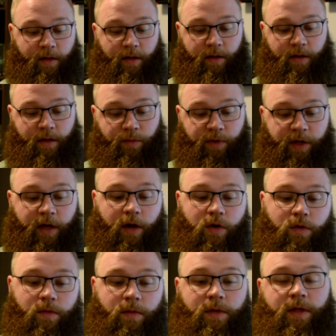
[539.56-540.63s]
Then we
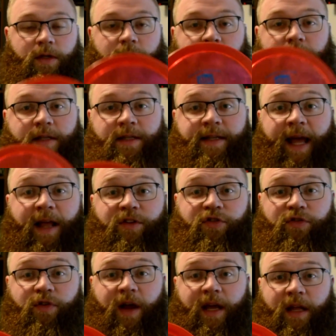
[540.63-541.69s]
go dead
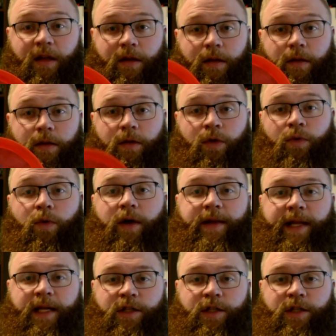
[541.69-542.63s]
straight. You want dead